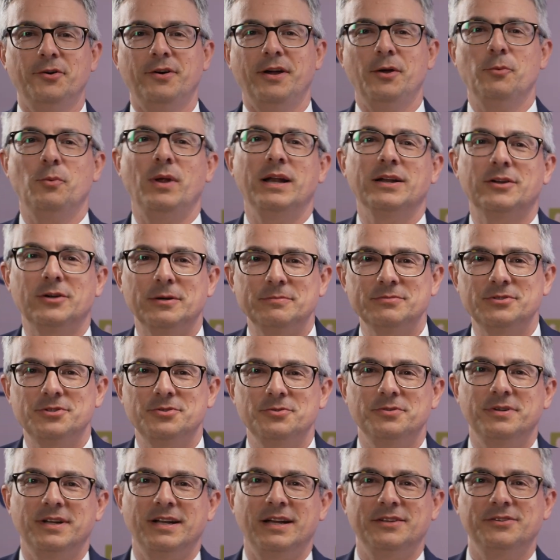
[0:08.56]
and welcome
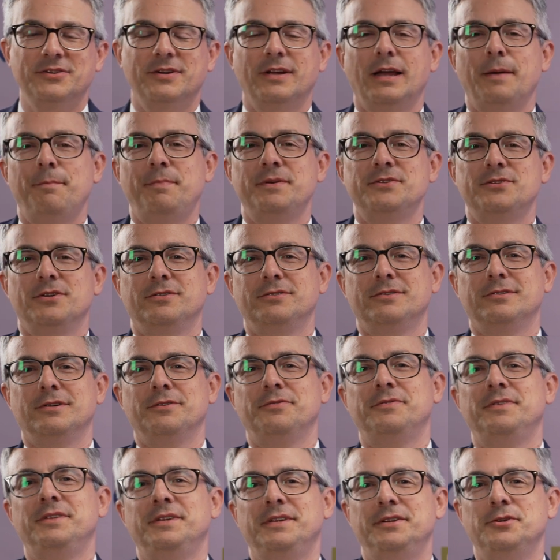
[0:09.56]
to another episode
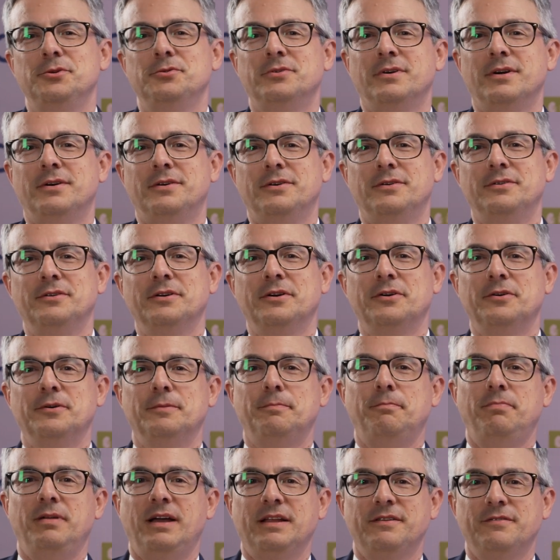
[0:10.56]
of the
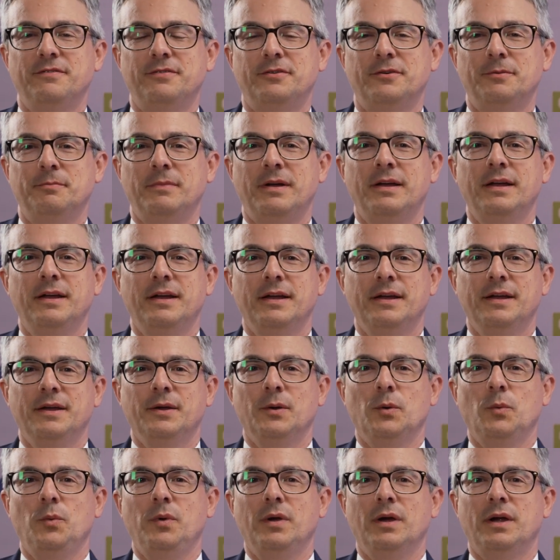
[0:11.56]
Euro-Onco platform.
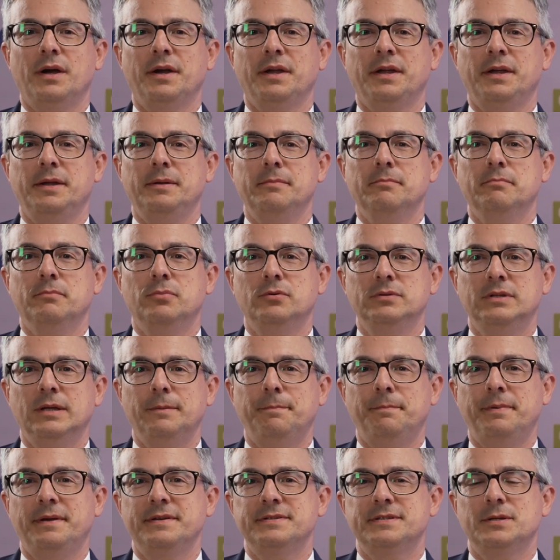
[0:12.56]
We are in
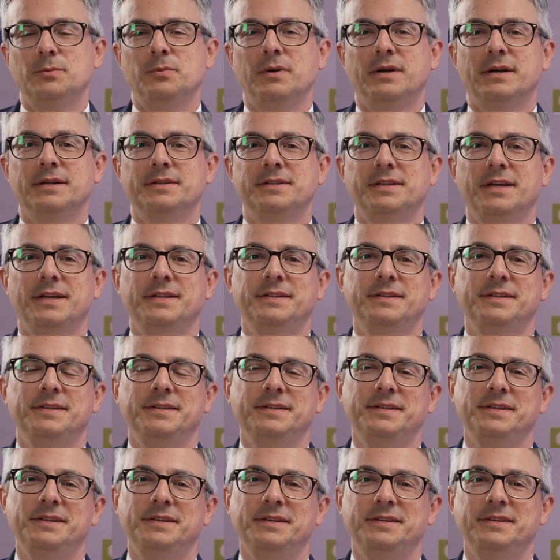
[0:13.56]
Budapest. We are
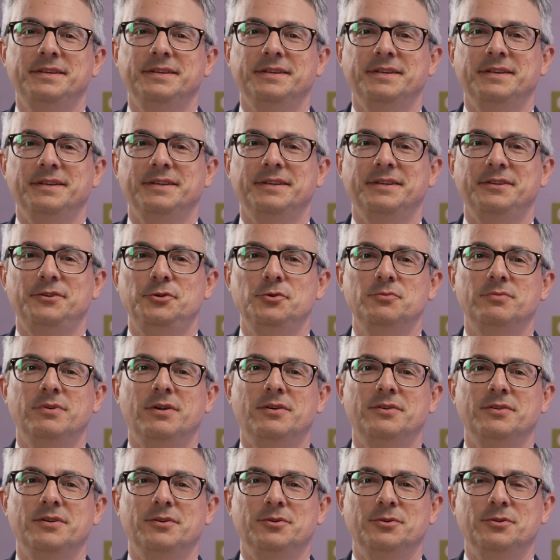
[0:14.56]
attending the
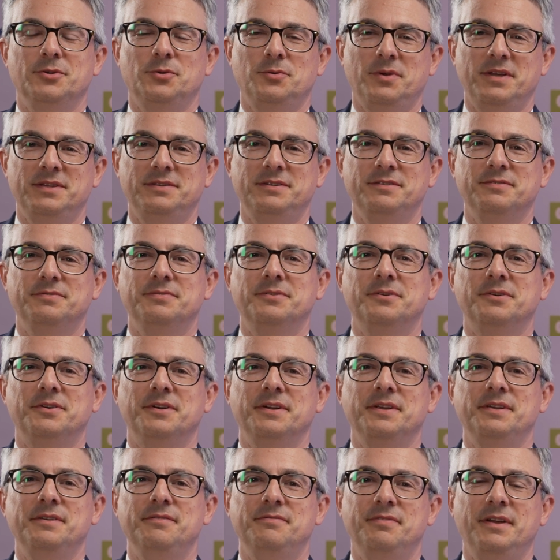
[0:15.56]
Euro-Onco
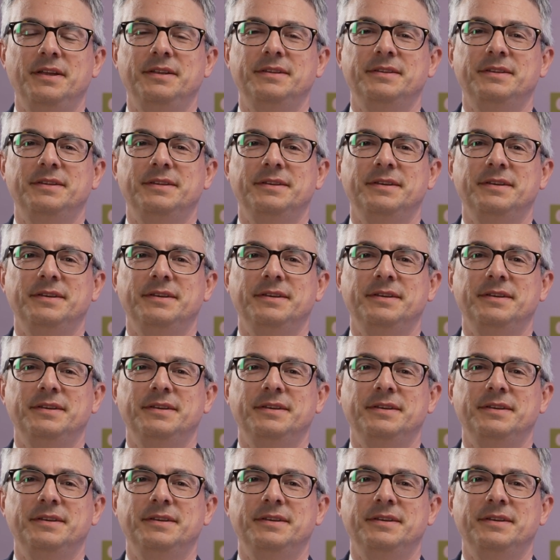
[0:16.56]
24 event,